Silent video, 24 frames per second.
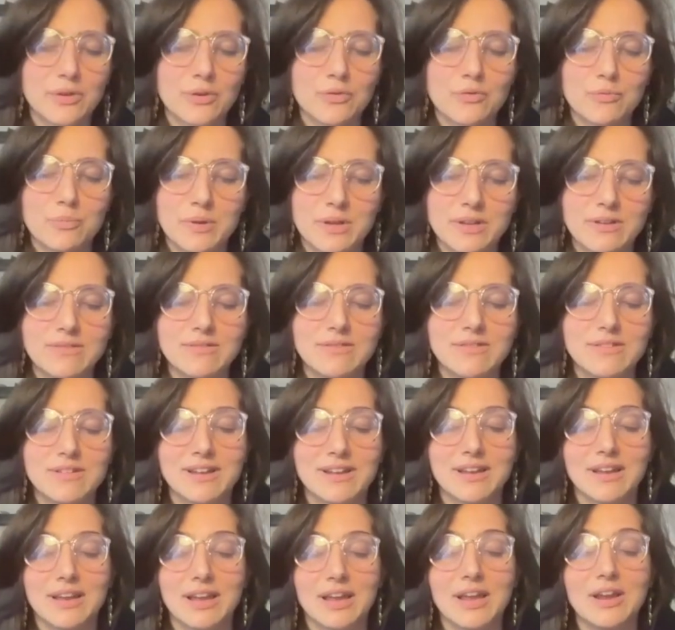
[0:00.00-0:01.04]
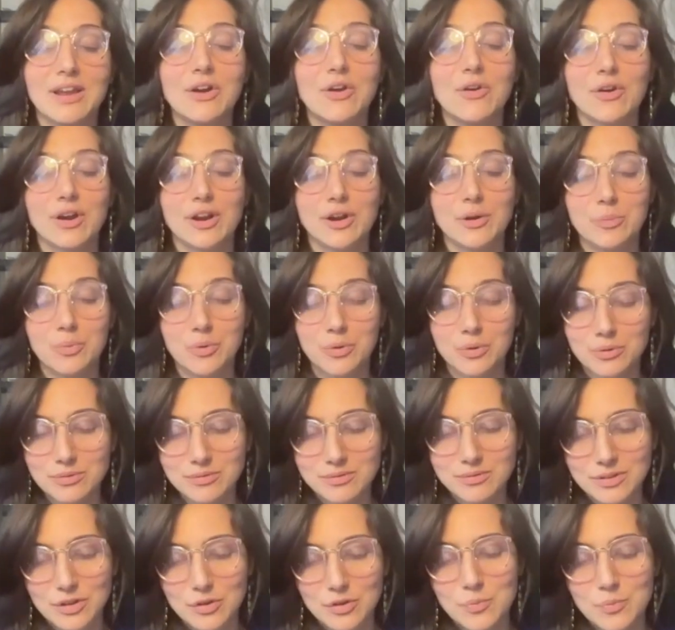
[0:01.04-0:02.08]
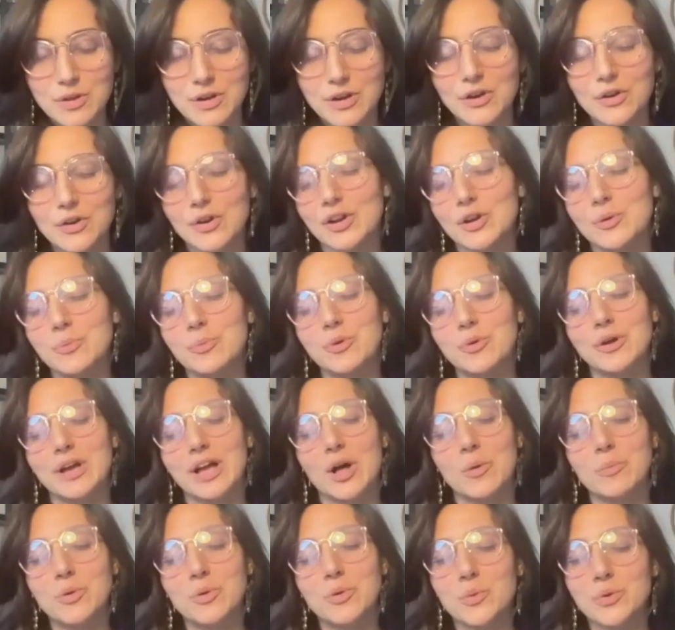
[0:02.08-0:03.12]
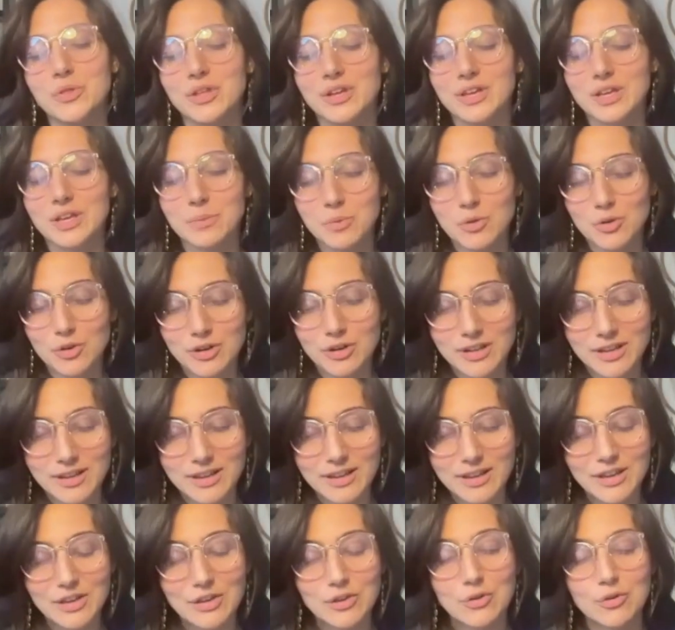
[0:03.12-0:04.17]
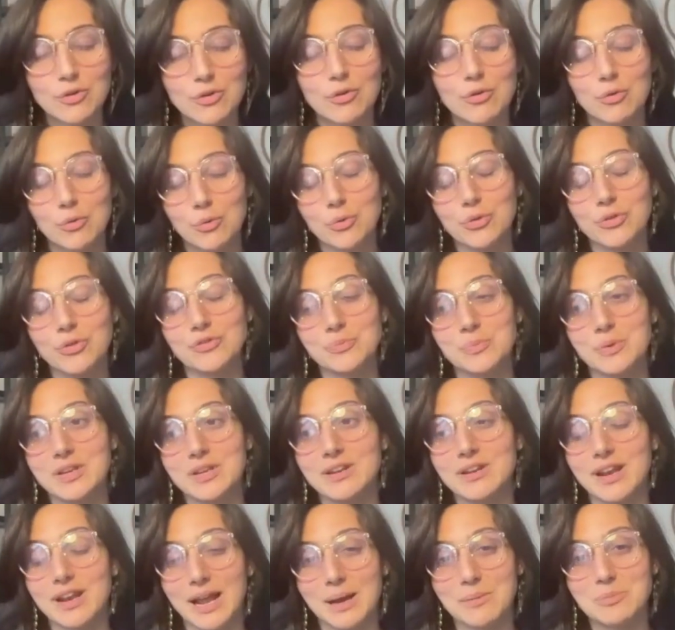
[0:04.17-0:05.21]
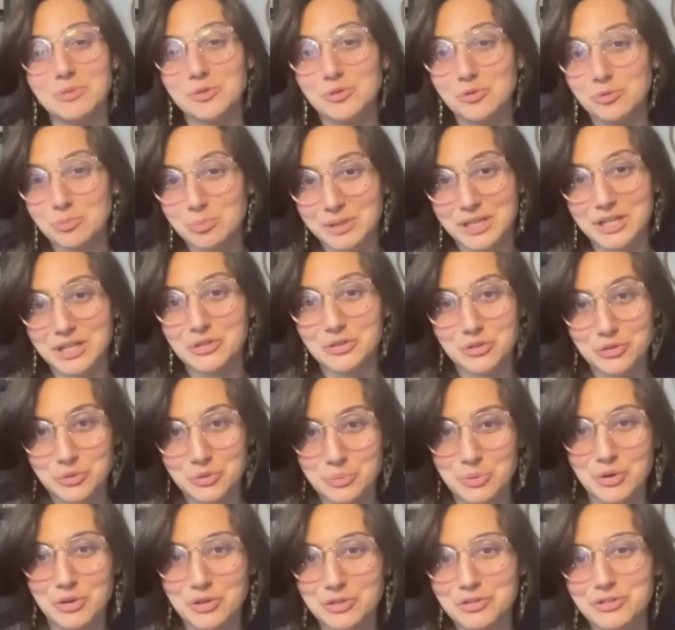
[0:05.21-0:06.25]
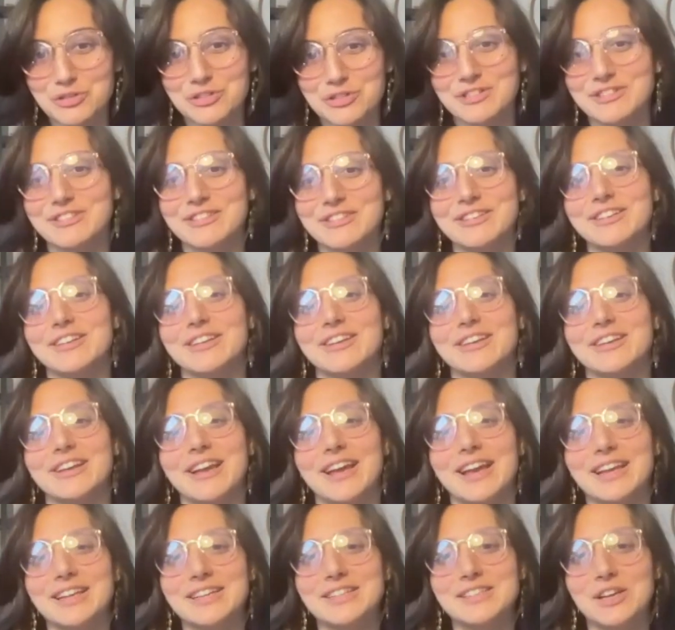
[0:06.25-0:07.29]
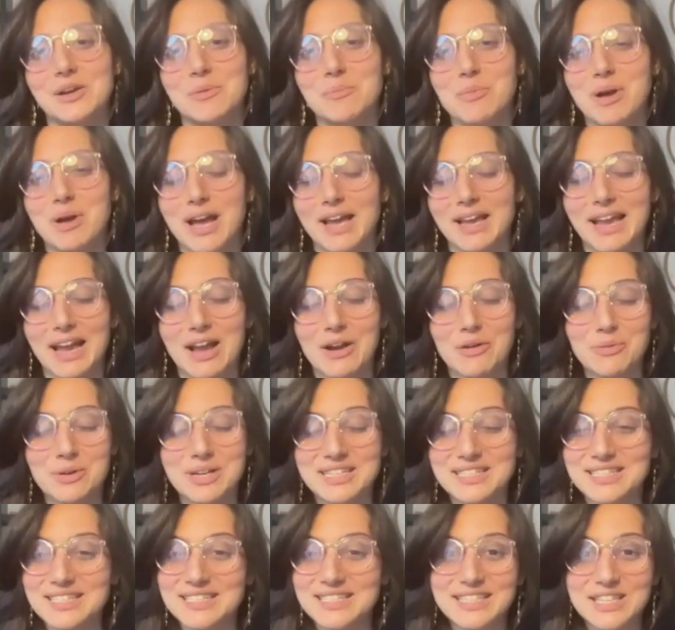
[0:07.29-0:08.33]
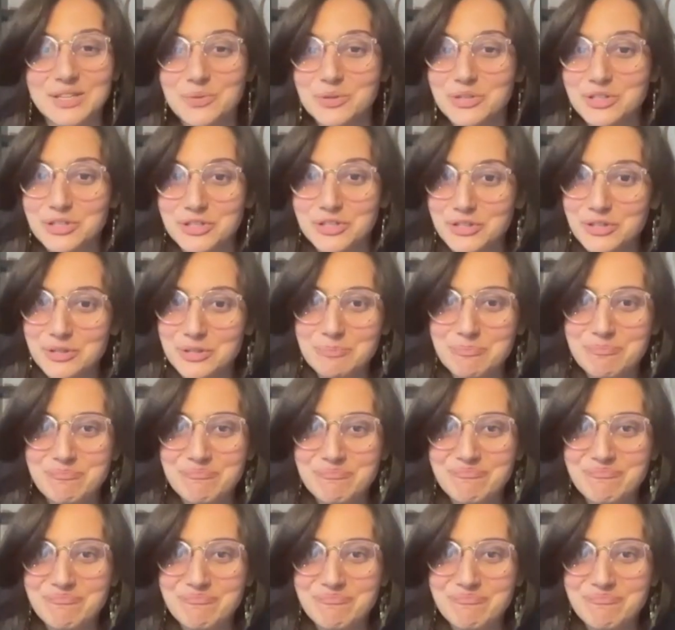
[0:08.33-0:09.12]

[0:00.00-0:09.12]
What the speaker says: You've been incredible. You've been incredible at helping with the community. Your growth has been an absolute pleasure to watch, and I can't wait to see what you do.